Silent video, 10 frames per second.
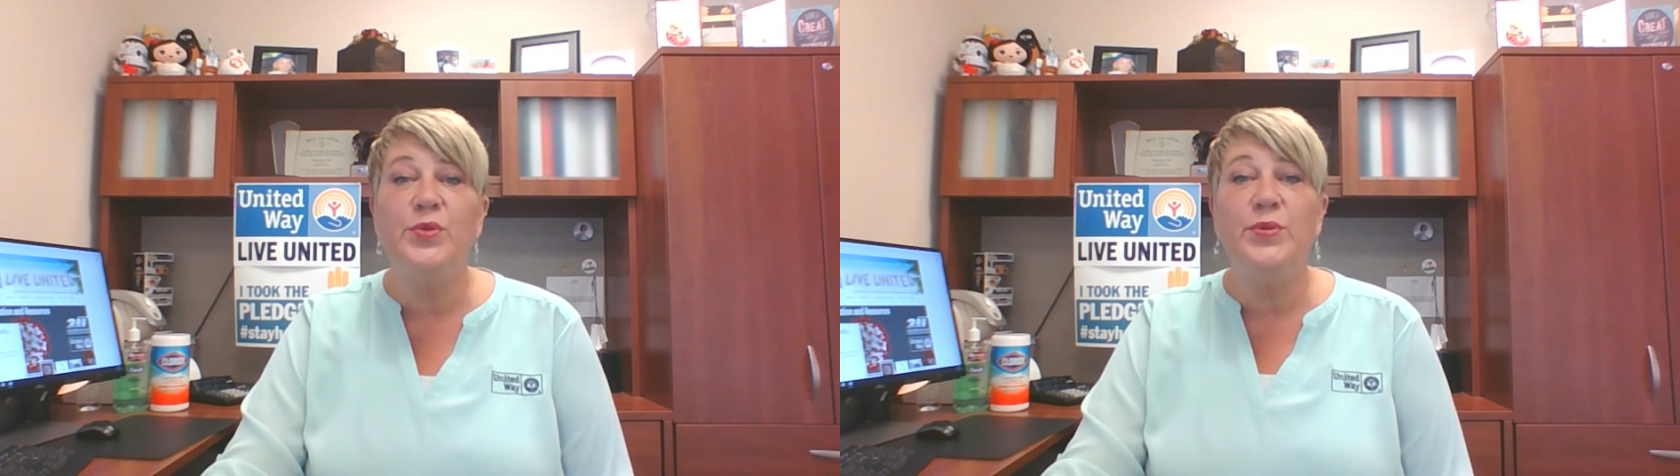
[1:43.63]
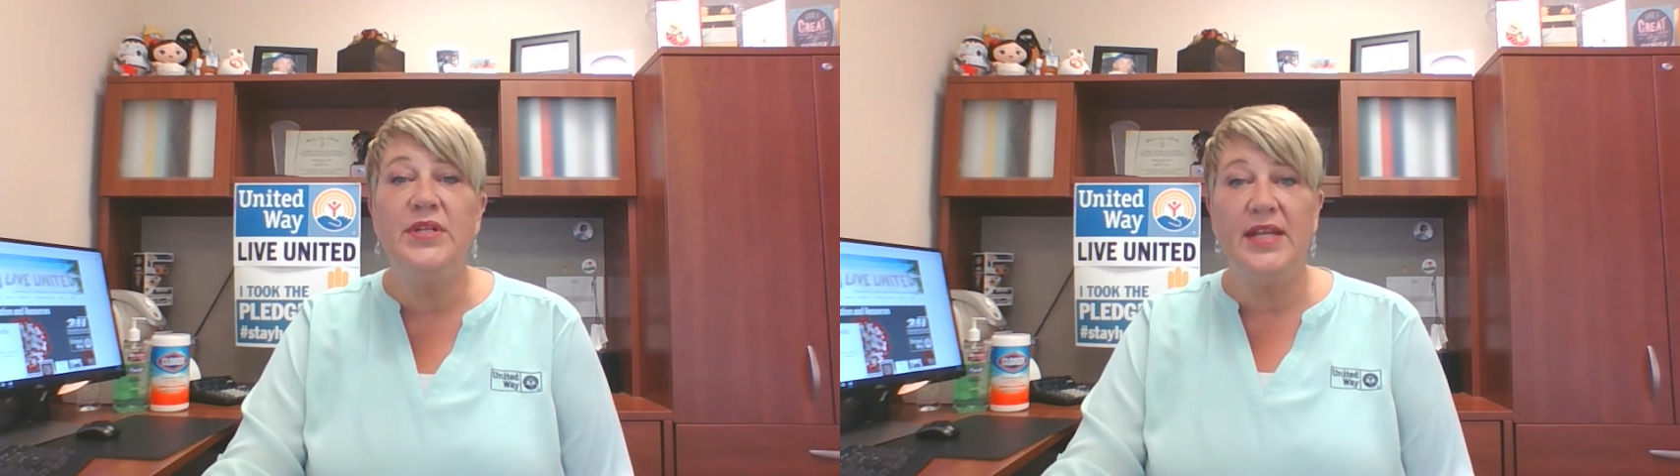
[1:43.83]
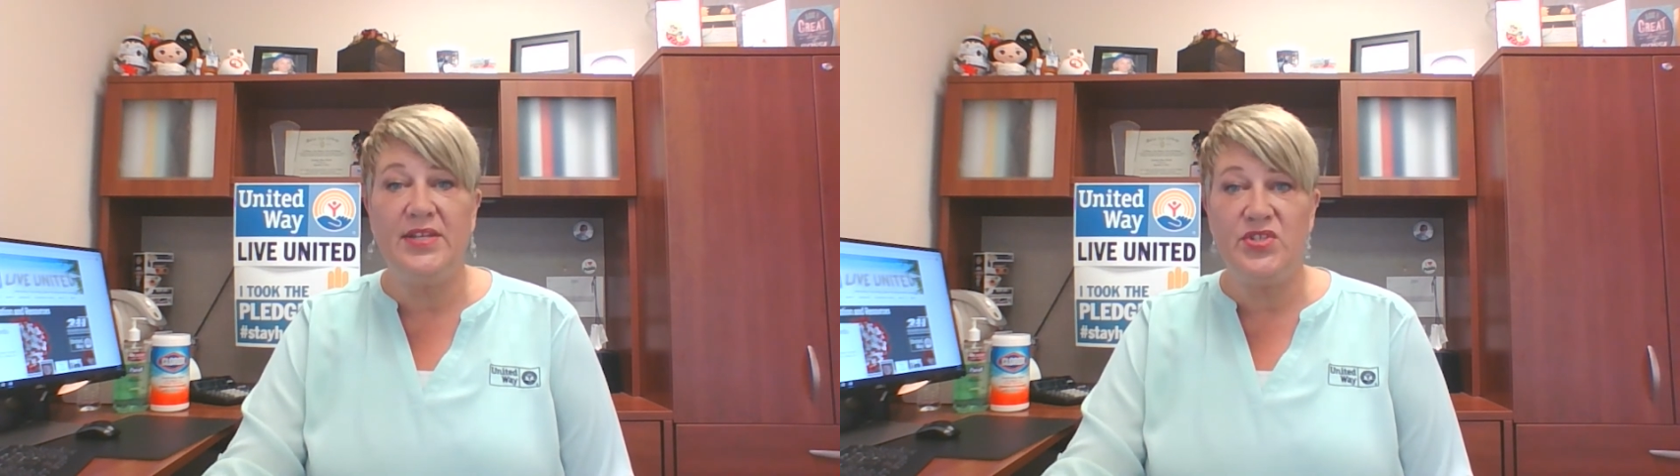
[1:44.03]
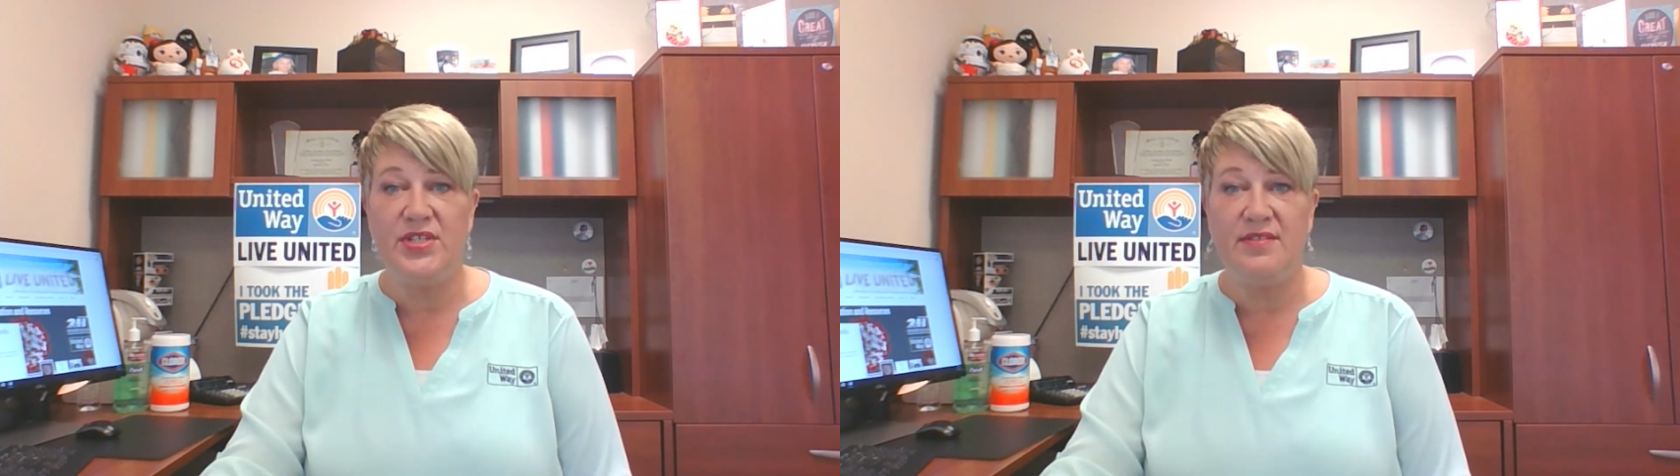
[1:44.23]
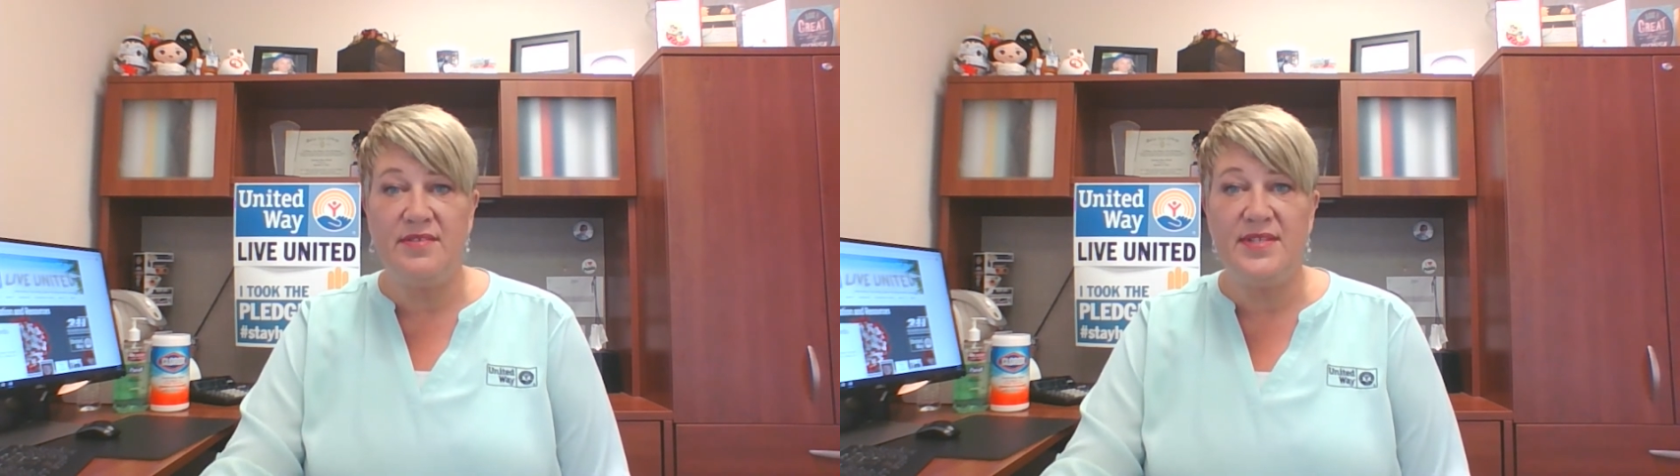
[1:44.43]

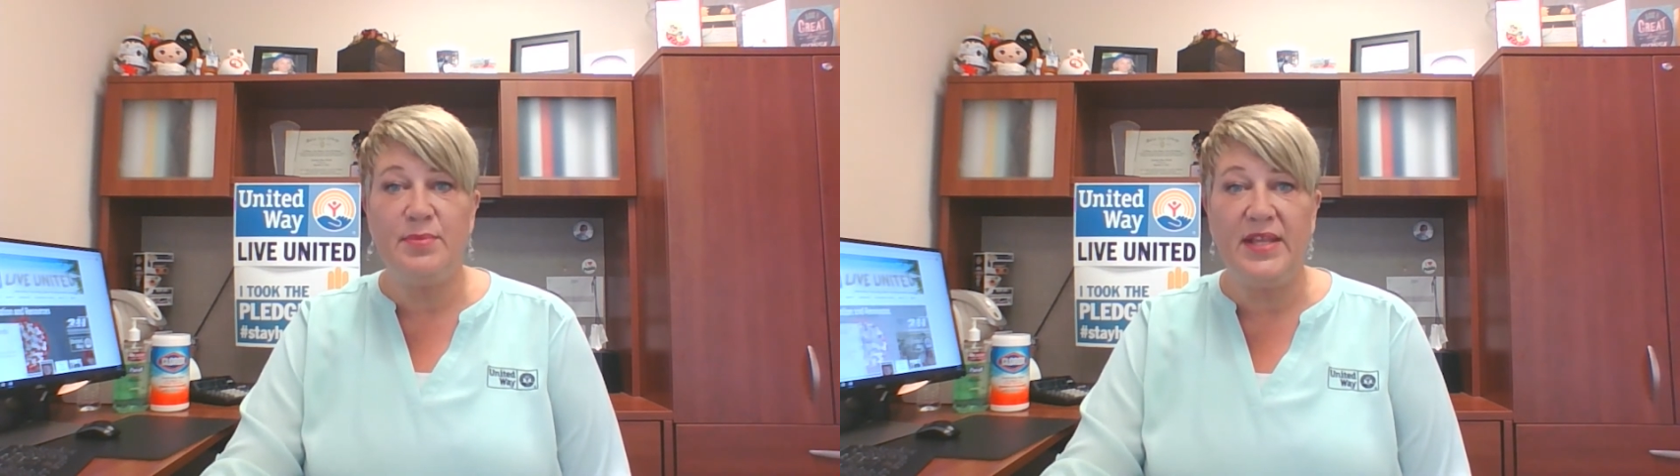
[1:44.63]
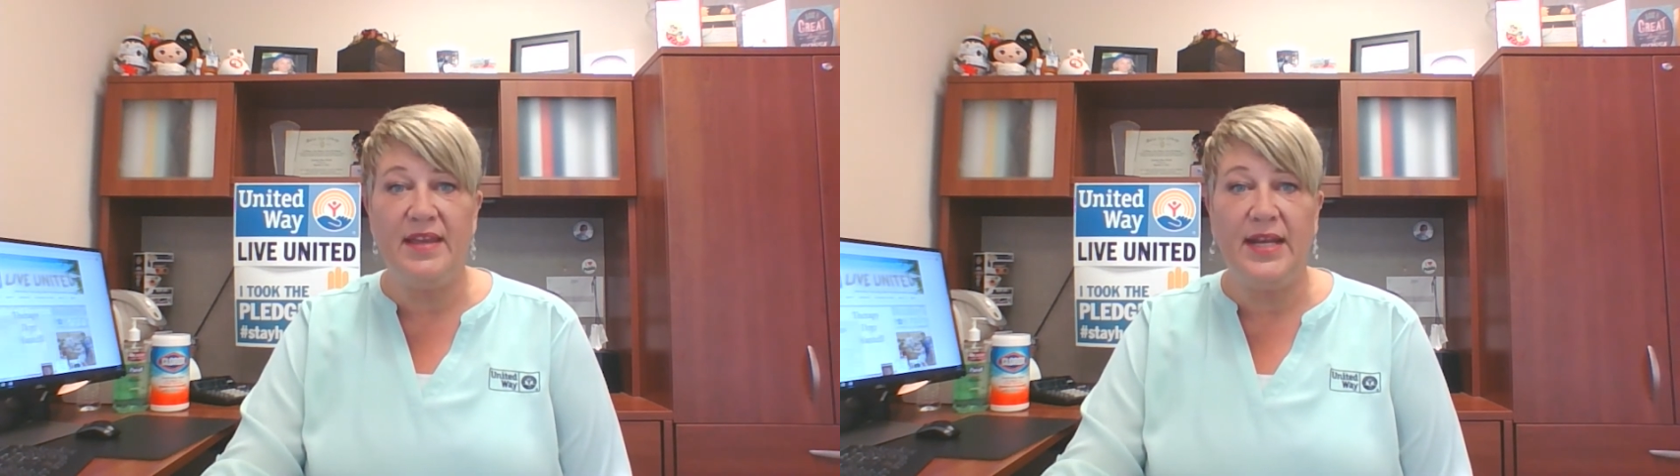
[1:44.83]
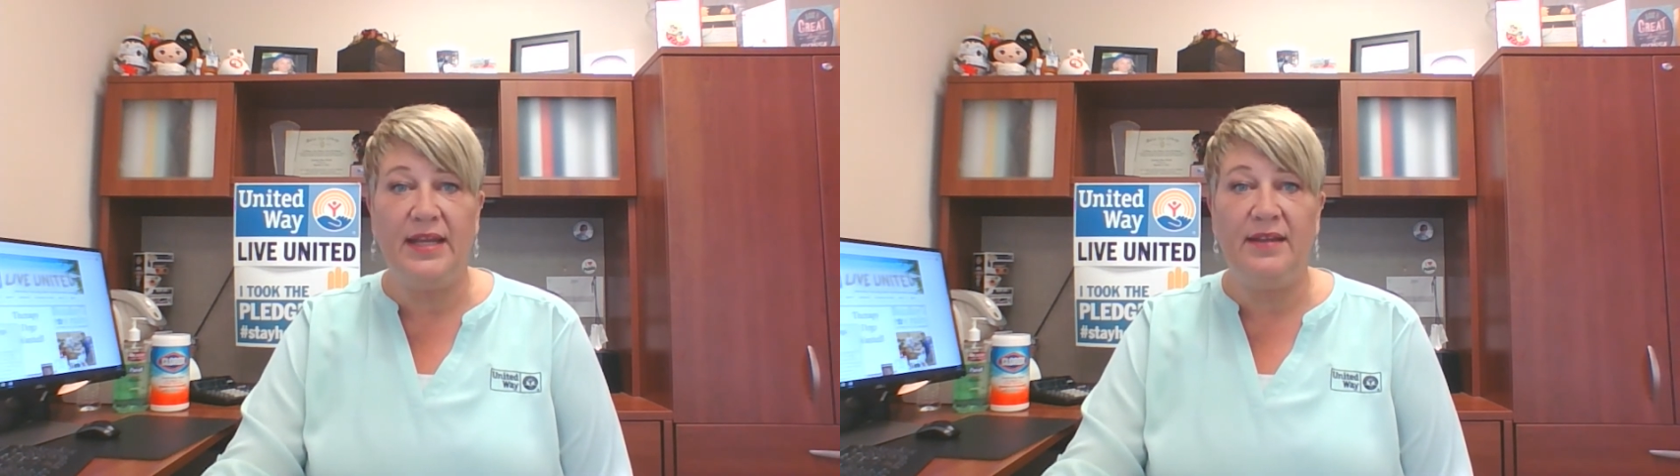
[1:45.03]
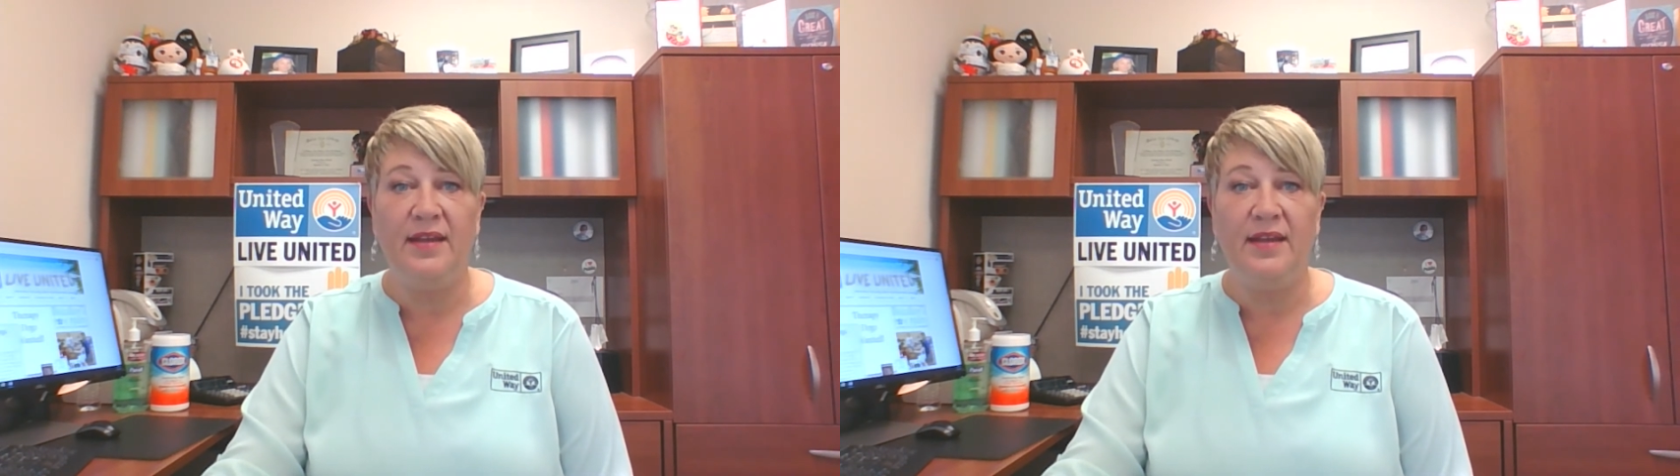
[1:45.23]
coordination to planning.